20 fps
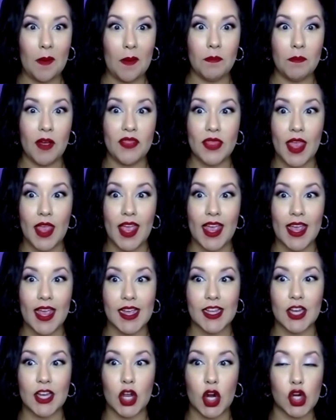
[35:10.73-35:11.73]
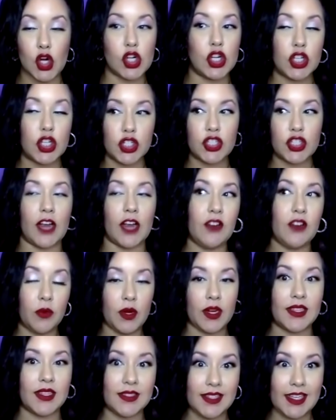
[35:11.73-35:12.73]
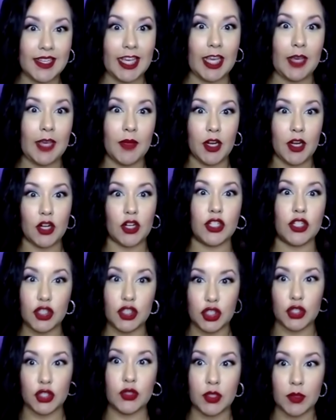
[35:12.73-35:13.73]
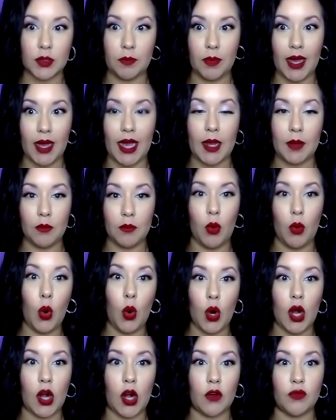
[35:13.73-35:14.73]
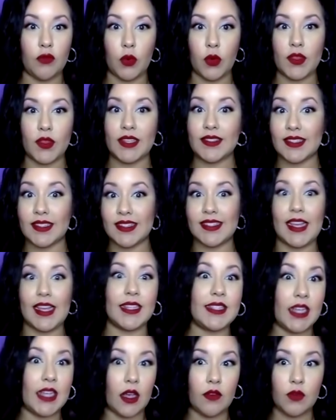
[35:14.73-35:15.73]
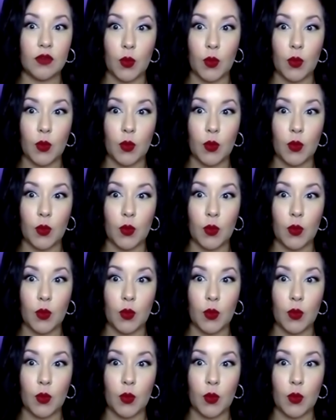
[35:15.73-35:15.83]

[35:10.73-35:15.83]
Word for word: but then urge everyone in the team and urge you to buy more for these incentives,